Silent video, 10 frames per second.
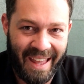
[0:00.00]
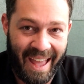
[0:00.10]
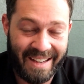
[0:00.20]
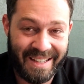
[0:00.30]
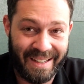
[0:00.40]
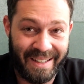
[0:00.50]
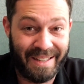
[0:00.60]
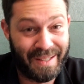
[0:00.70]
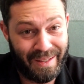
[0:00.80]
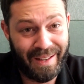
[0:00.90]
And
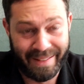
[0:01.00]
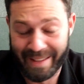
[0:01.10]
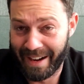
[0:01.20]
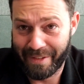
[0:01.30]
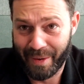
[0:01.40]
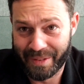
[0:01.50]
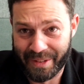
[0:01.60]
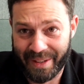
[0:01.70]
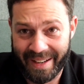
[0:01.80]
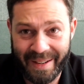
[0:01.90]
it's a lot that I've gone
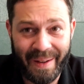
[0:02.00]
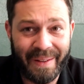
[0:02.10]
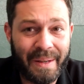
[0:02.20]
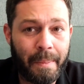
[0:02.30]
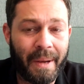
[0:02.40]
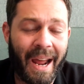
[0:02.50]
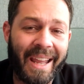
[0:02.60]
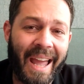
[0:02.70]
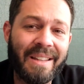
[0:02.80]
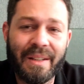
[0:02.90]
through, I know, but I
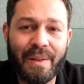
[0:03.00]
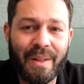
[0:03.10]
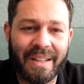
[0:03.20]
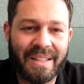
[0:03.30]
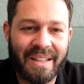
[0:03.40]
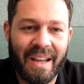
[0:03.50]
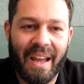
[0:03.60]
can tell you this.